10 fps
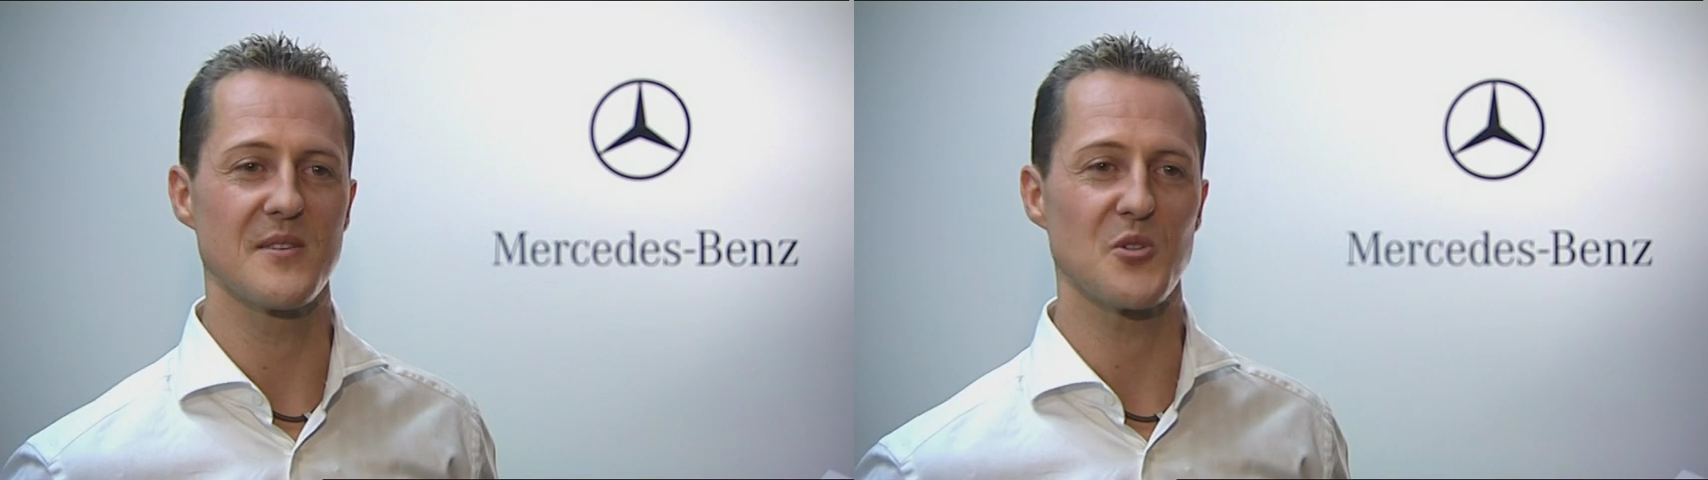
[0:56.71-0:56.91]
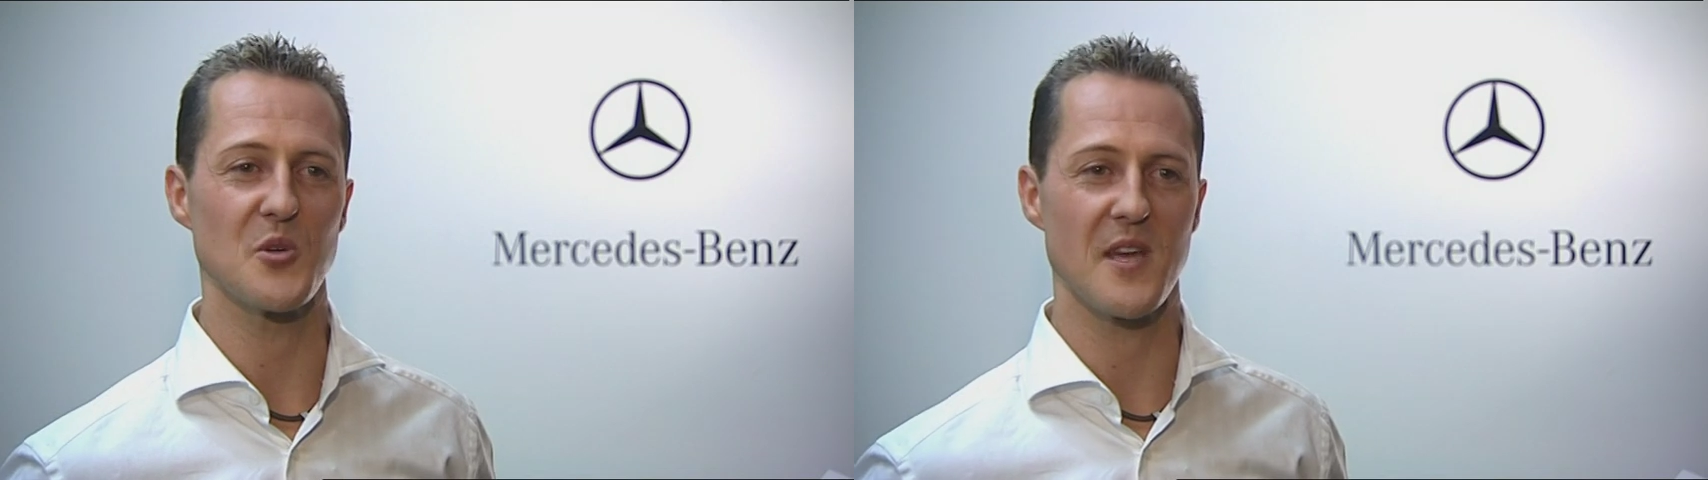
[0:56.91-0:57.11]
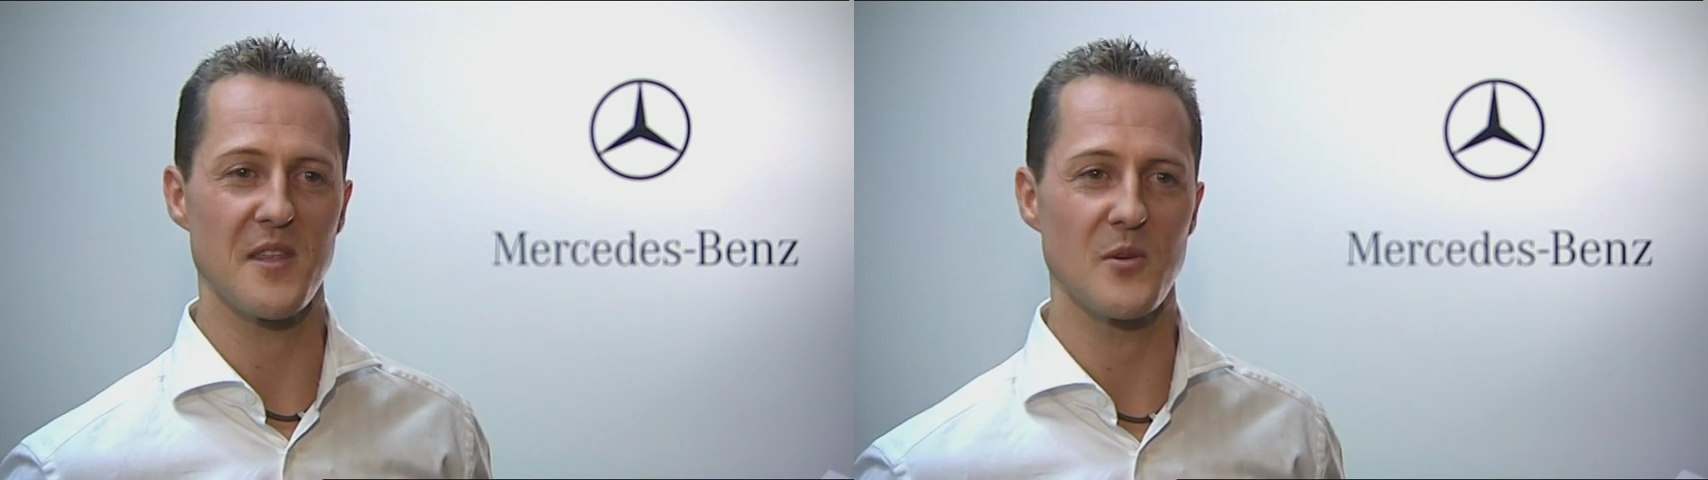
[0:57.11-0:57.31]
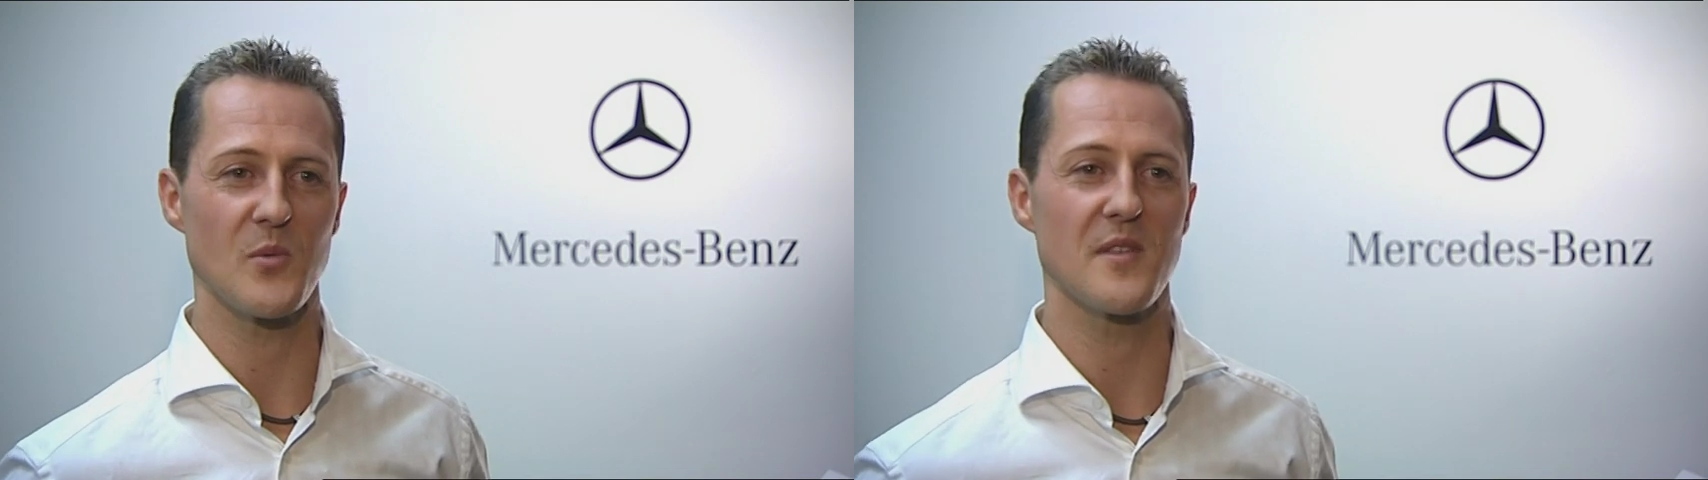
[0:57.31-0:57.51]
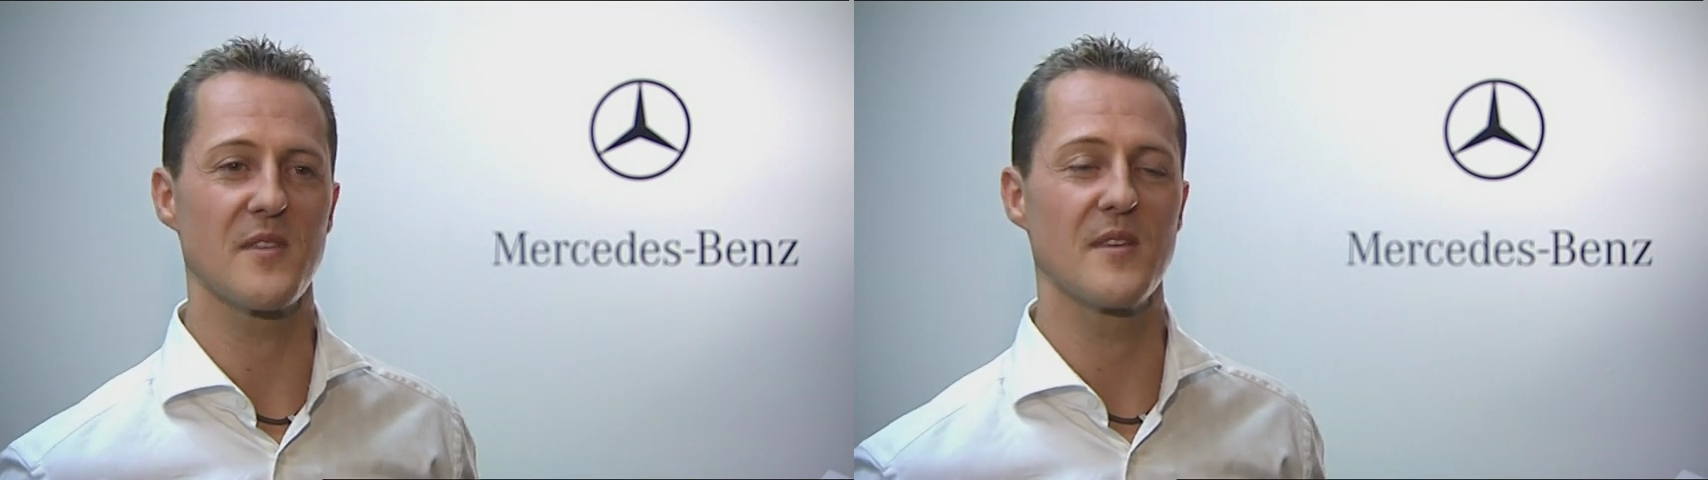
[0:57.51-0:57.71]
together
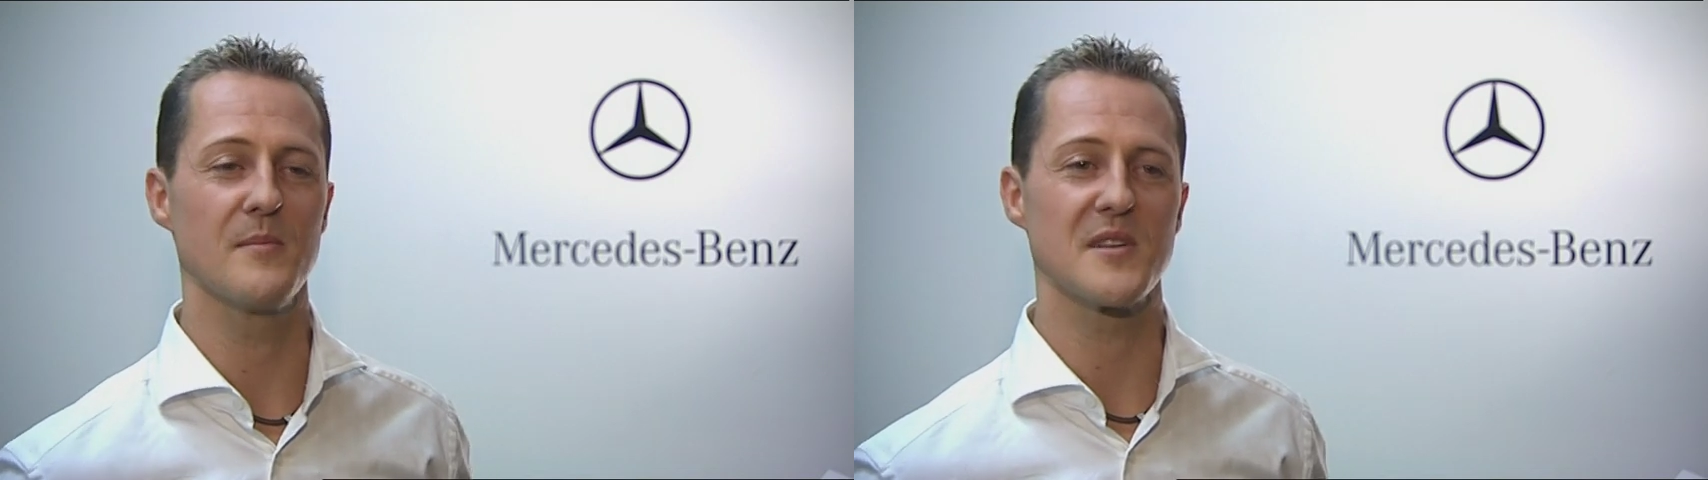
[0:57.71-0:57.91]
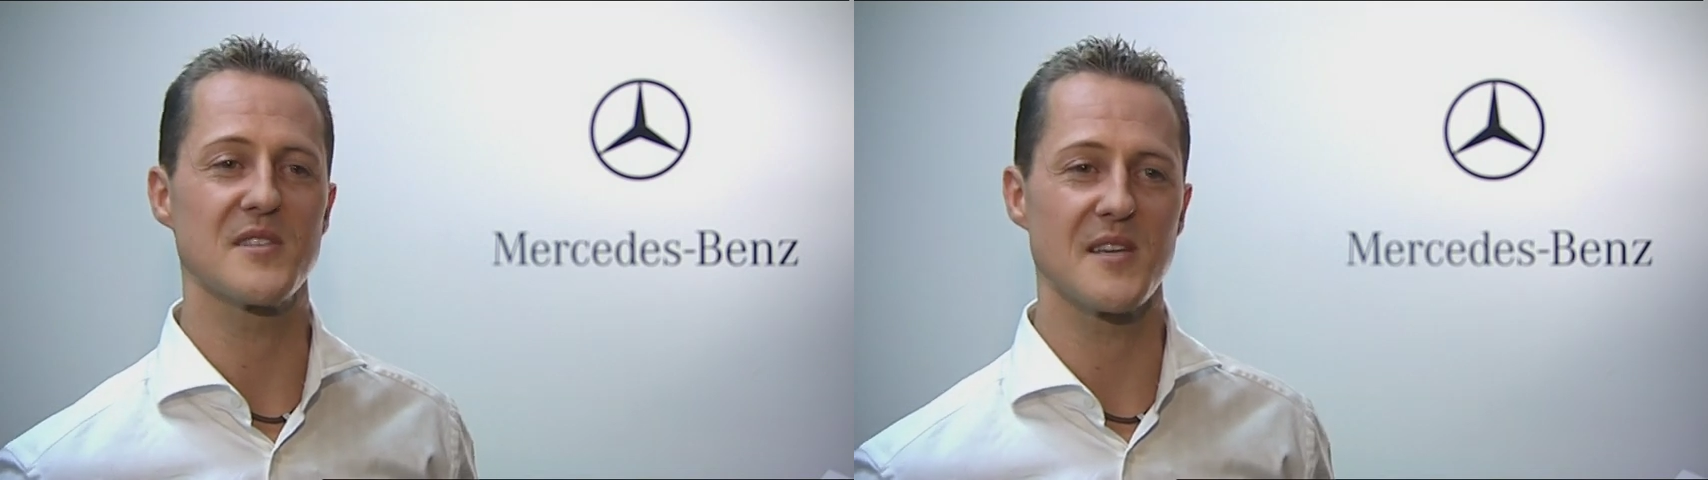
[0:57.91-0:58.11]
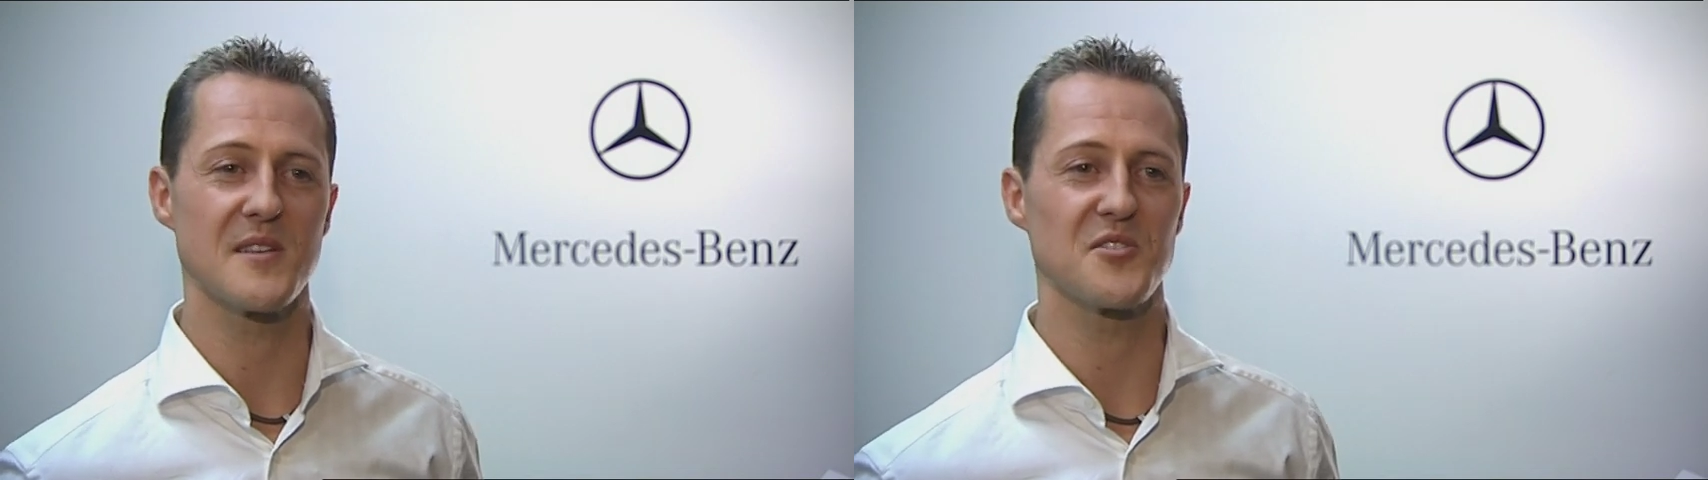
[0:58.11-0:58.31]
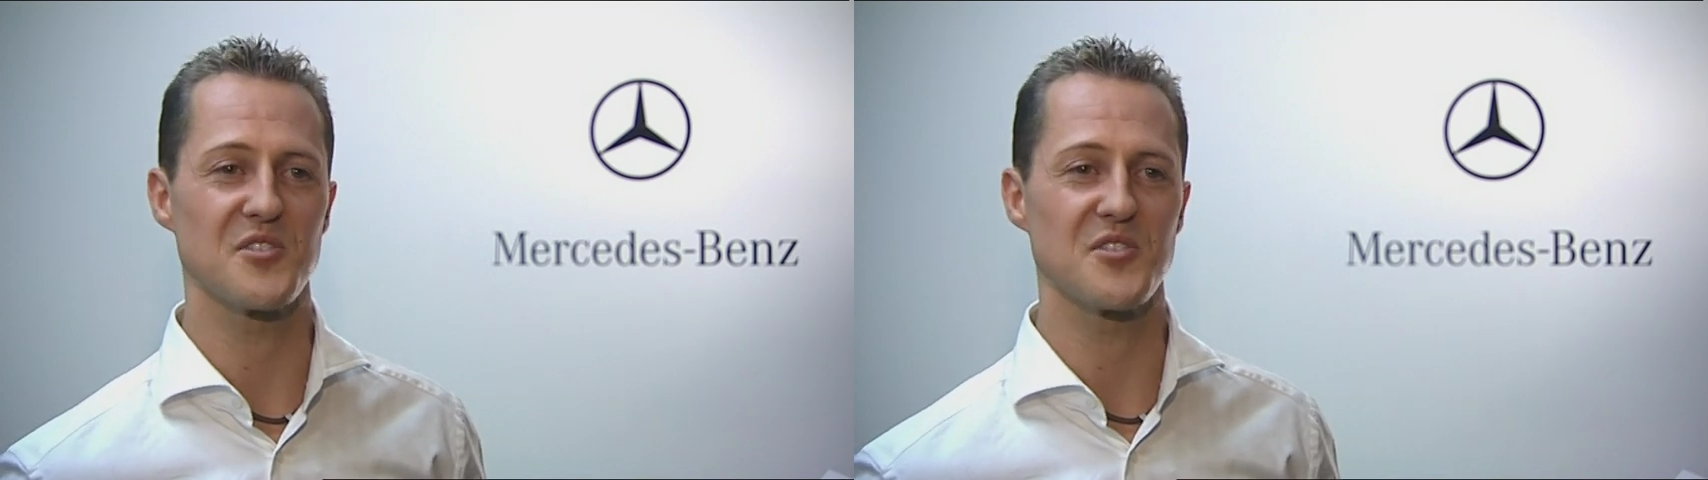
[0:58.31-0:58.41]
with Mercedes